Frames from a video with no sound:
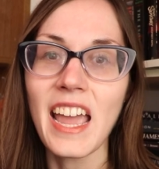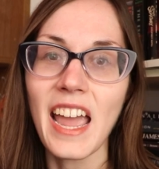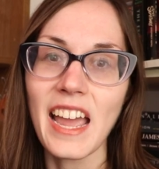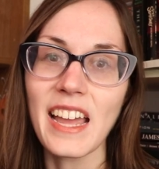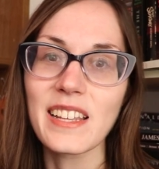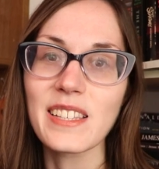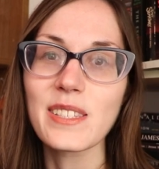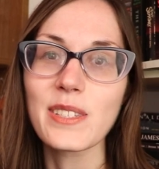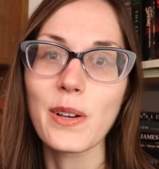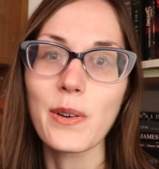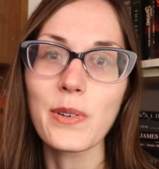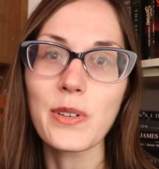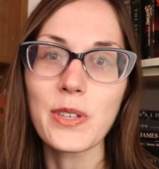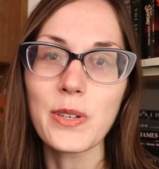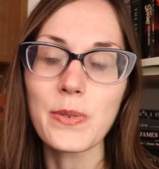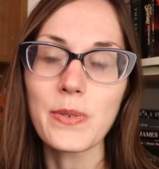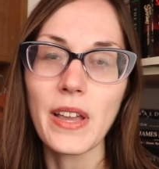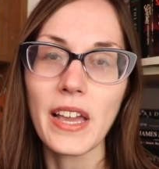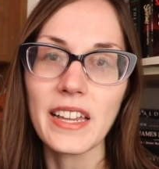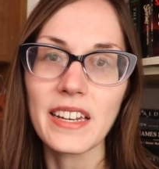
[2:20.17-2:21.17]
And so
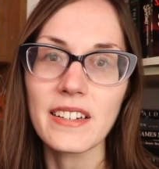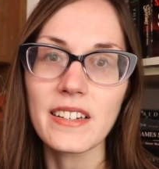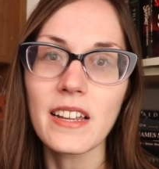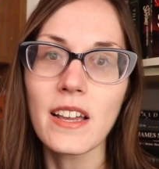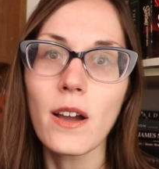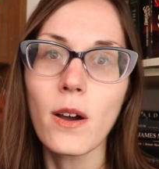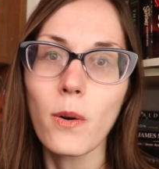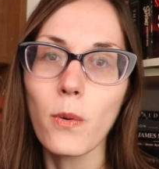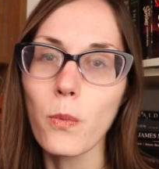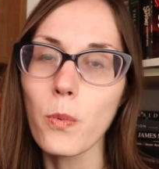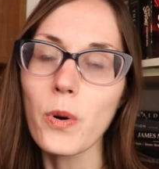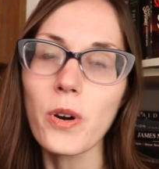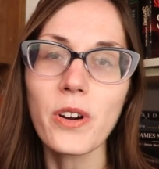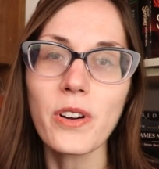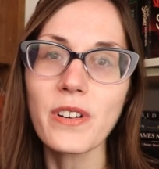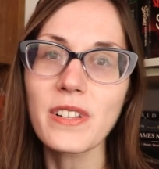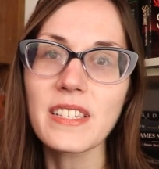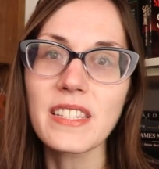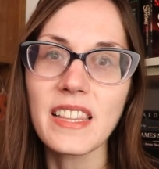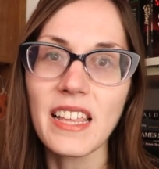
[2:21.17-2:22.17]
you get
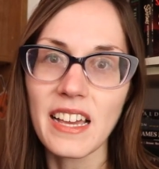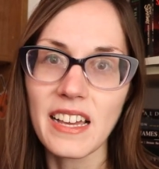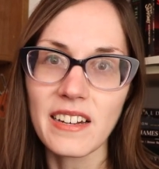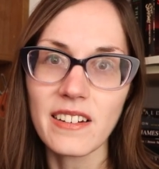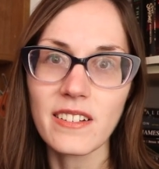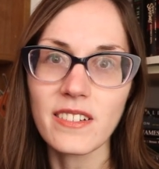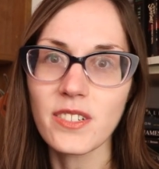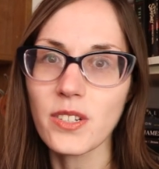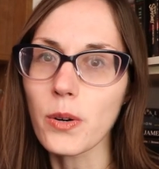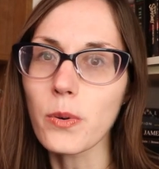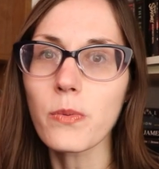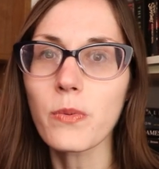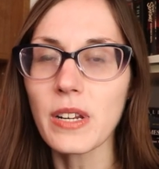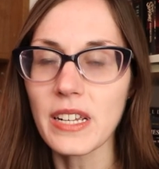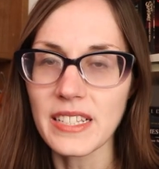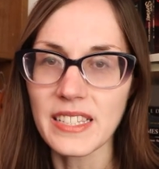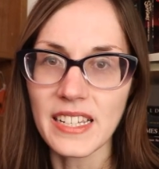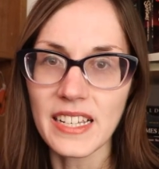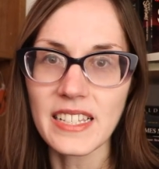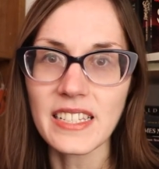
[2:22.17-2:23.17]
words that don't
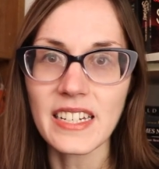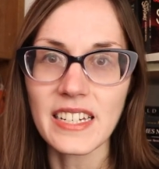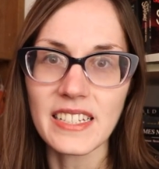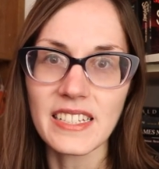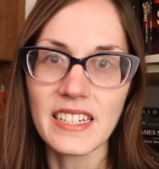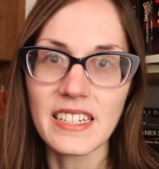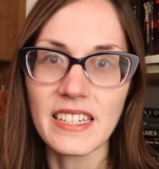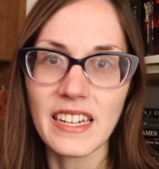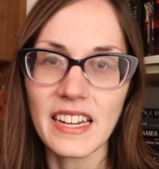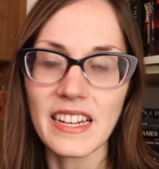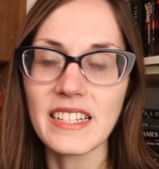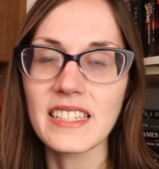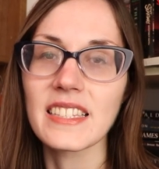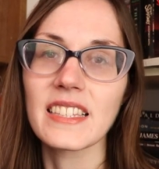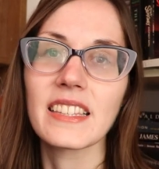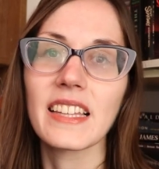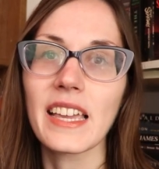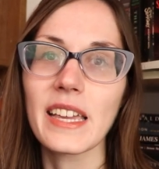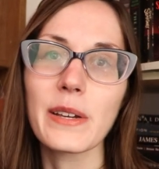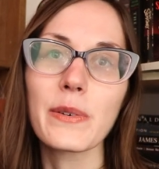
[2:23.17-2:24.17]
exist in today's
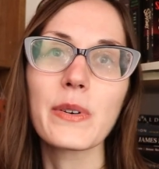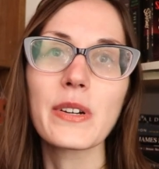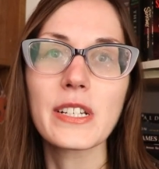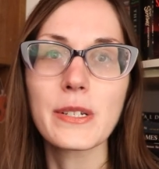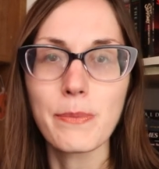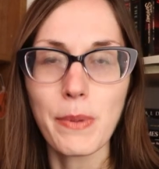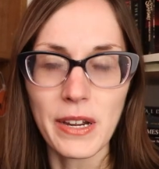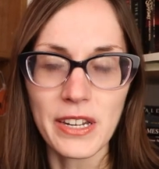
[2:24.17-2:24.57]
language,